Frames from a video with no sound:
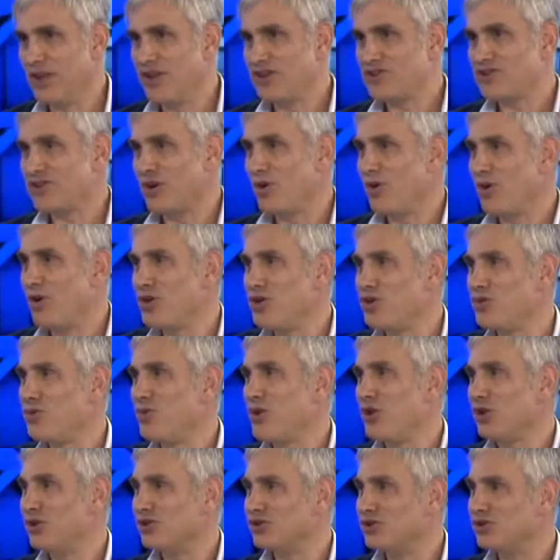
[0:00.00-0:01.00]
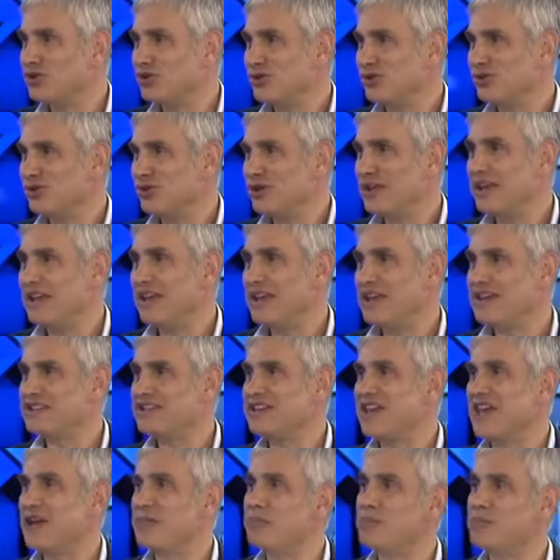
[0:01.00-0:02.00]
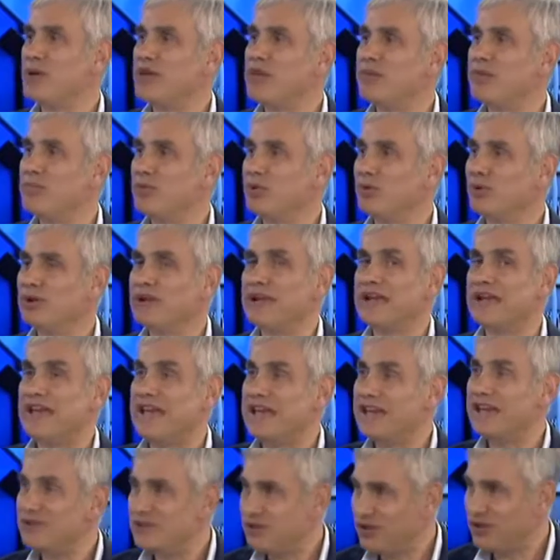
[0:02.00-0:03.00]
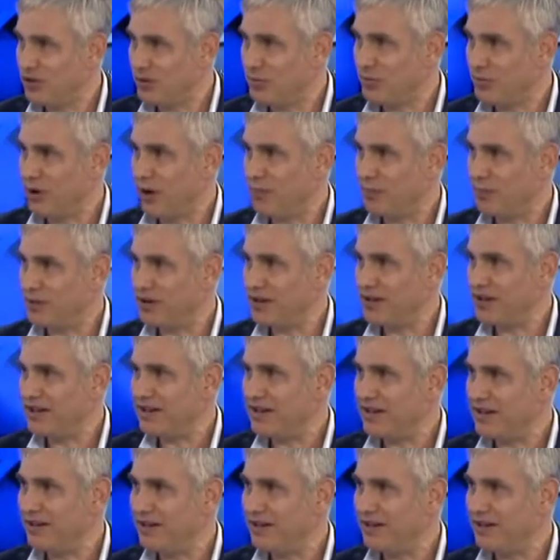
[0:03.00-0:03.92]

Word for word: So, what you want to do is get people into the property